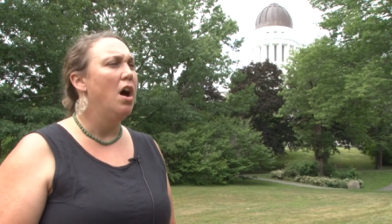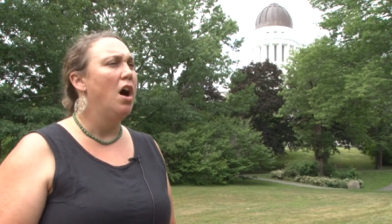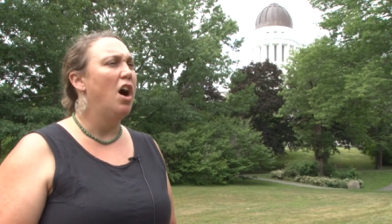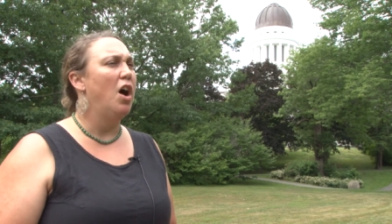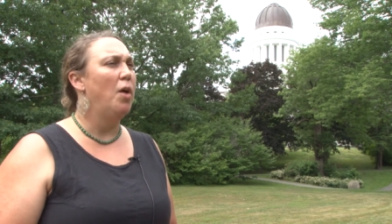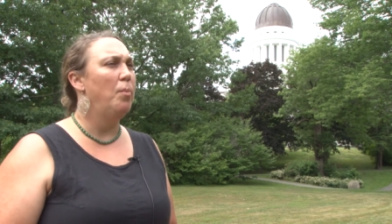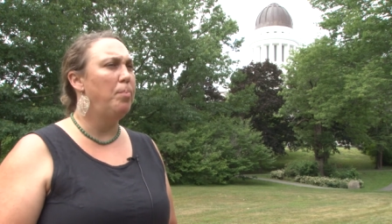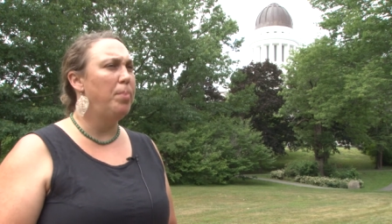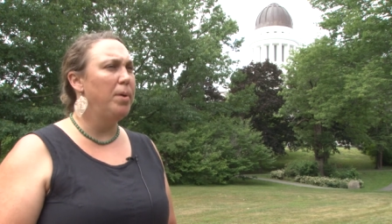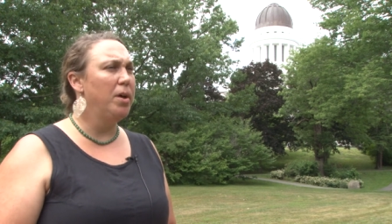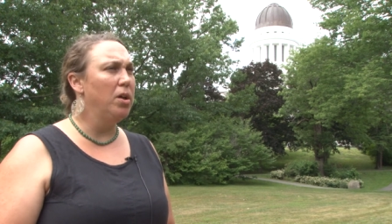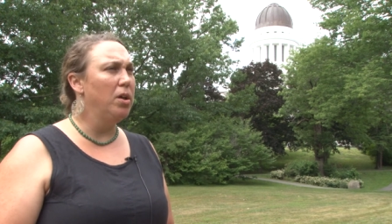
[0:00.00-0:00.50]

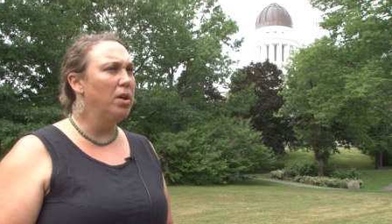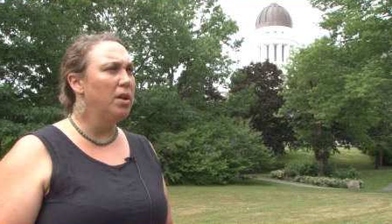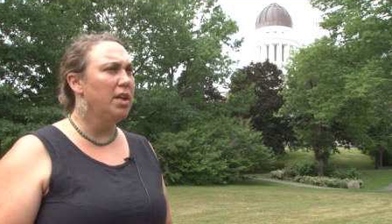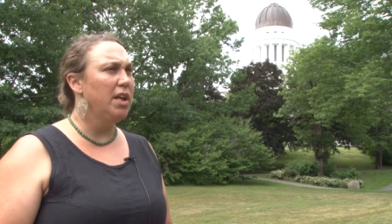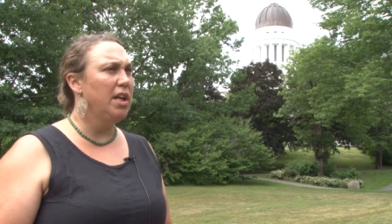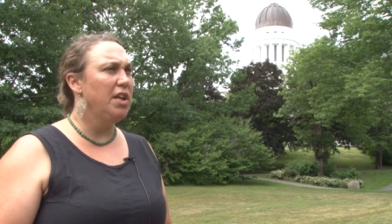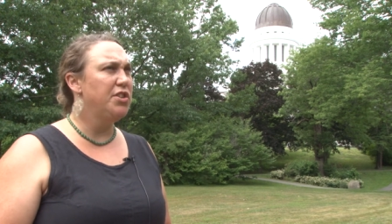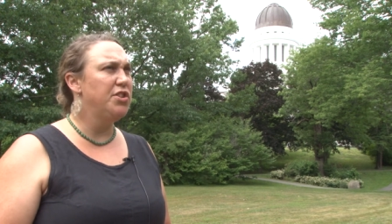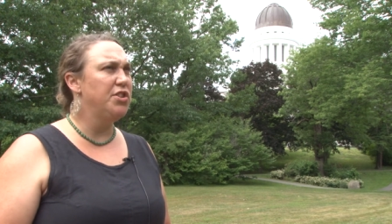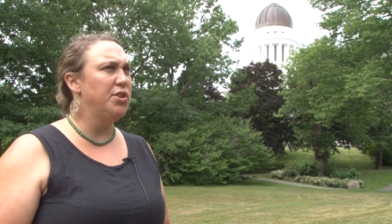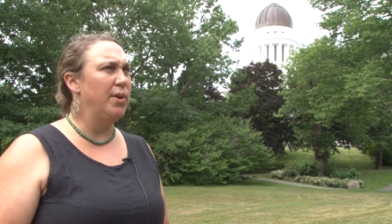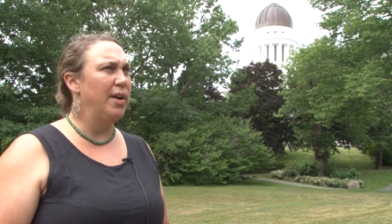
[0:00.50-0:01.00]

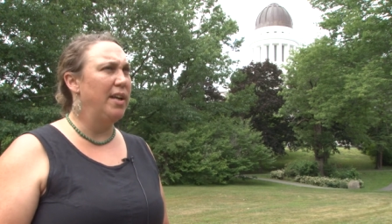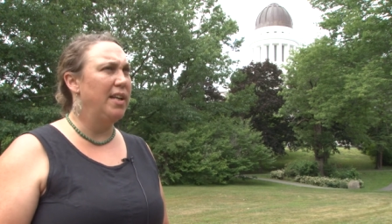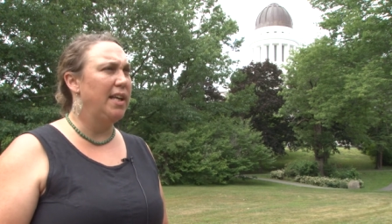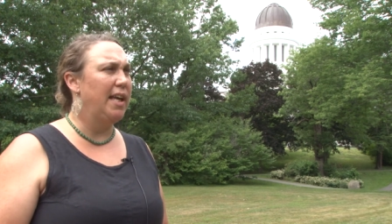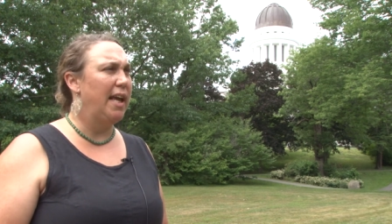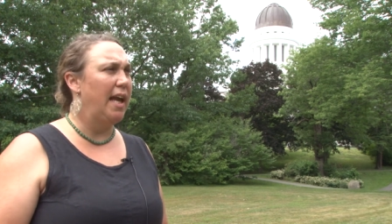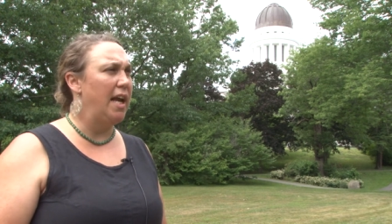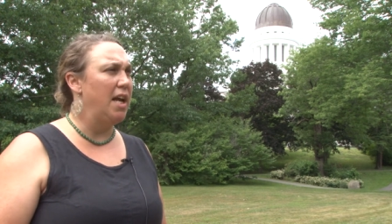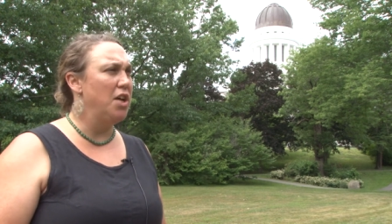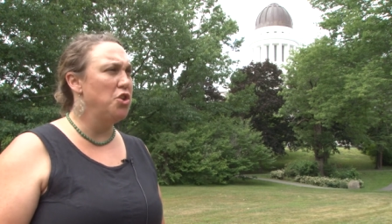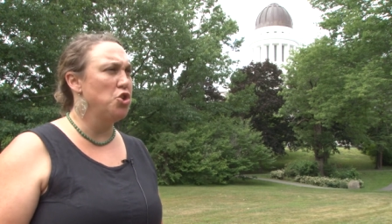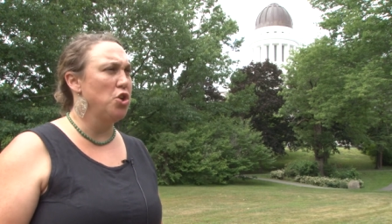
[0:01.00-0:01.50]
ability to
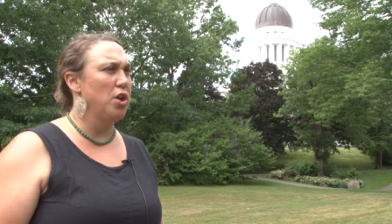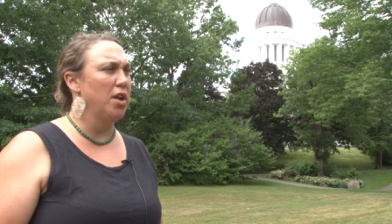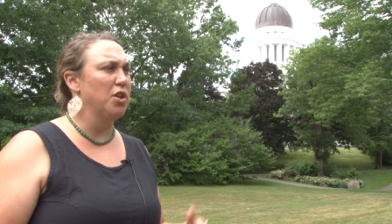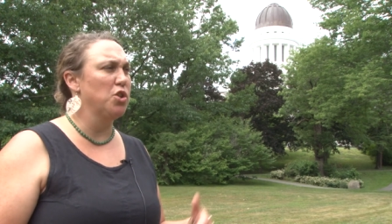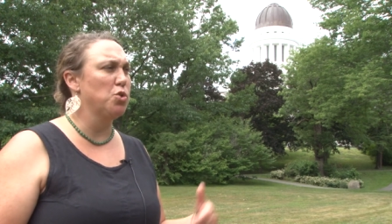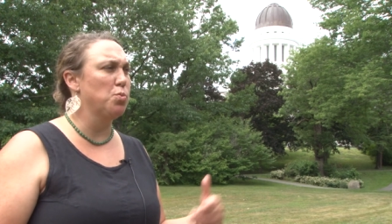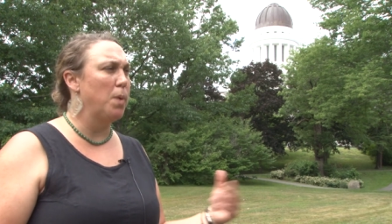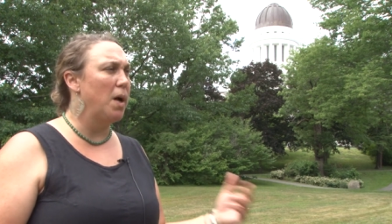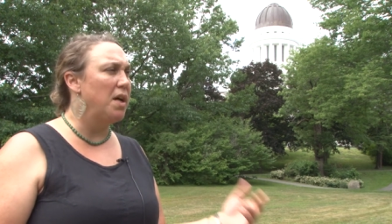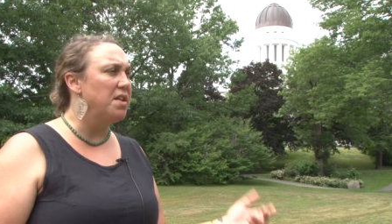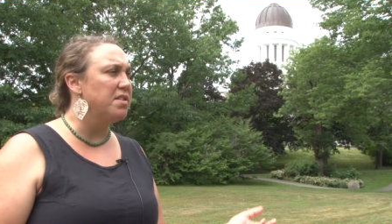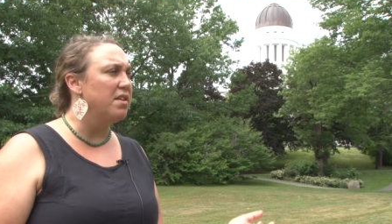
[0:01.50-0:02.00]
engage in
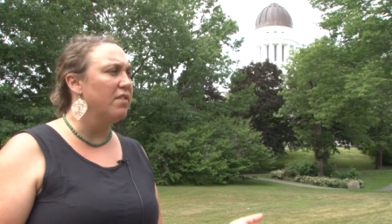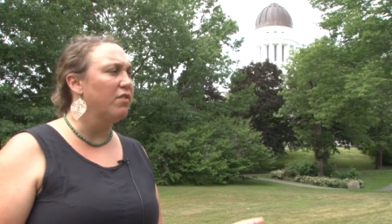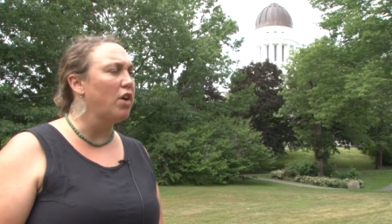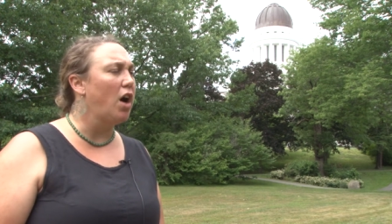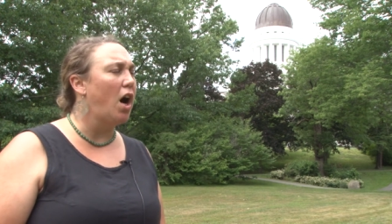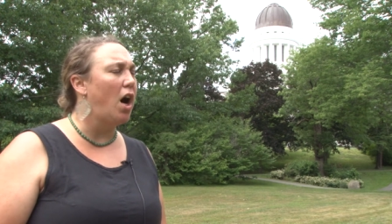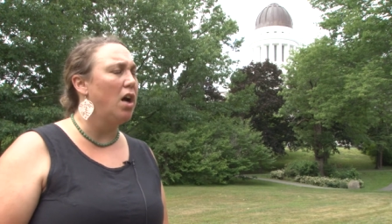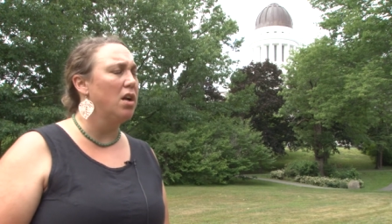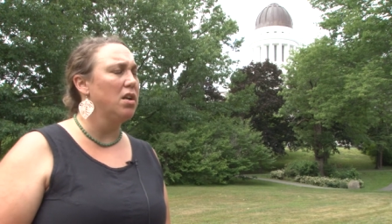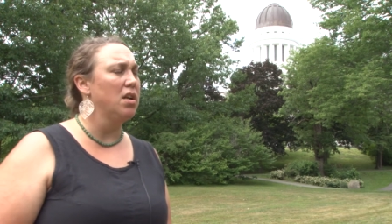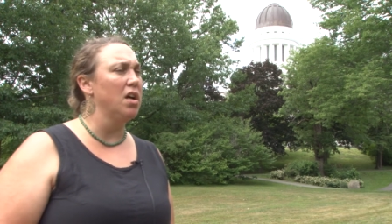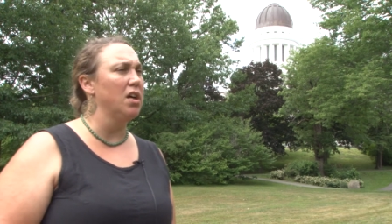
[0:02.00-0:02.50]
expressive
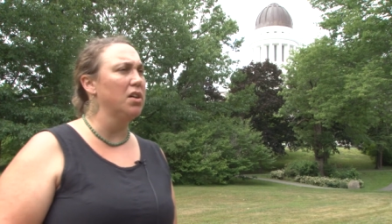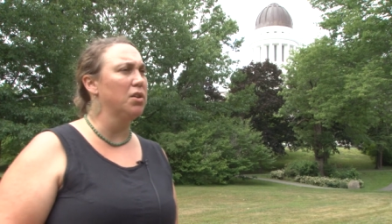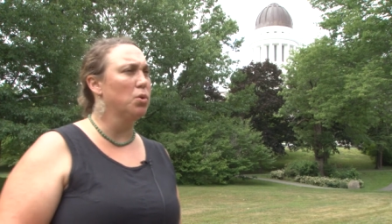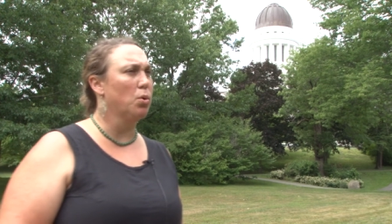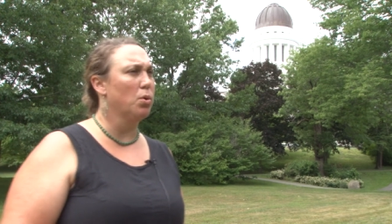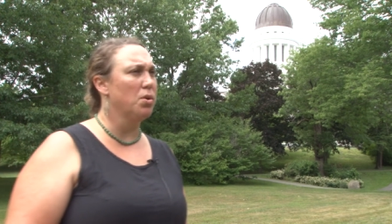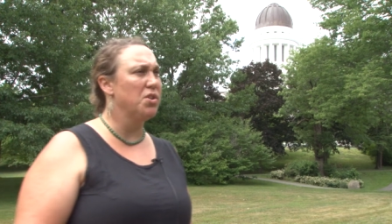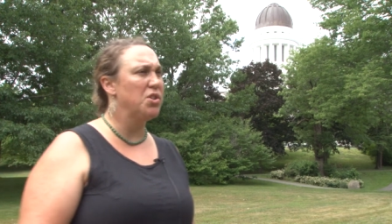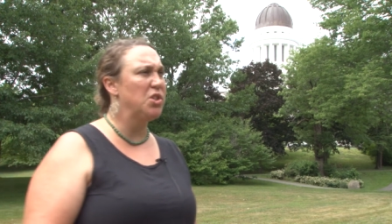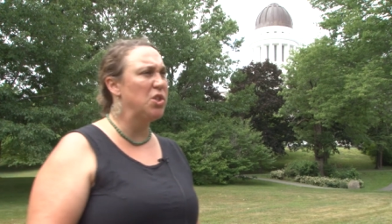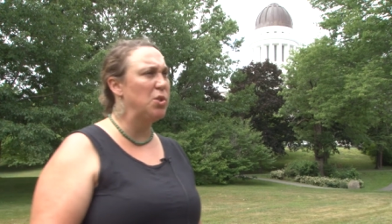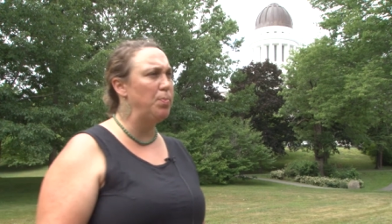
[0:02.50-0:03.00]
conduct
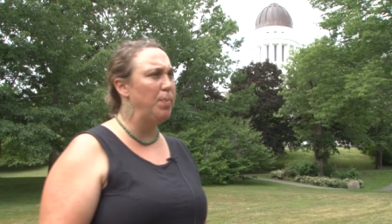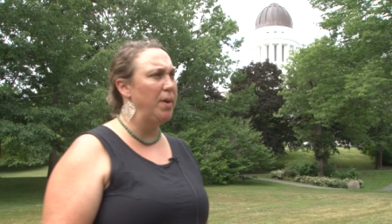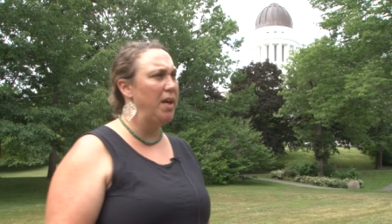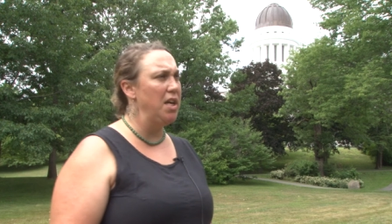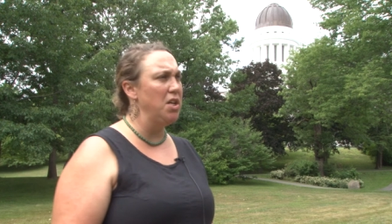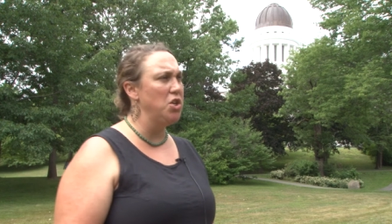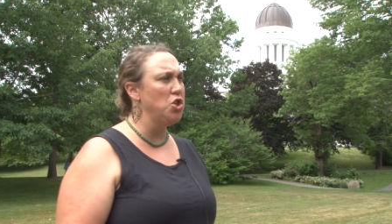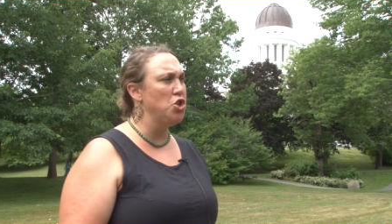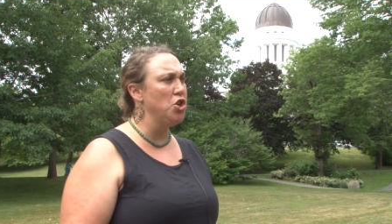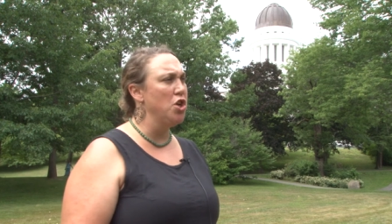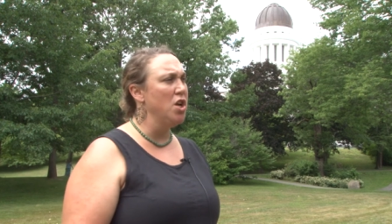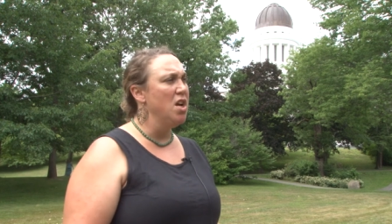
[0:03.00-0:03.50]
or
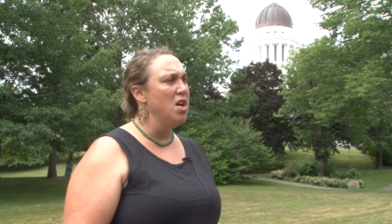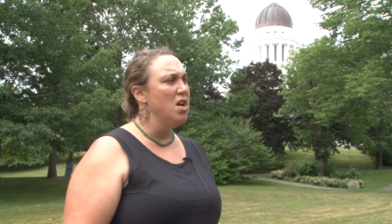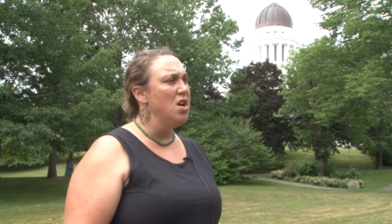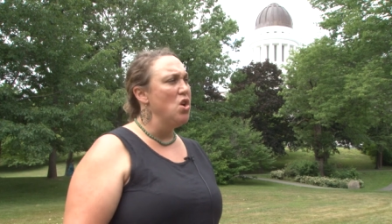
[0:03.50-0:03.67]
speech,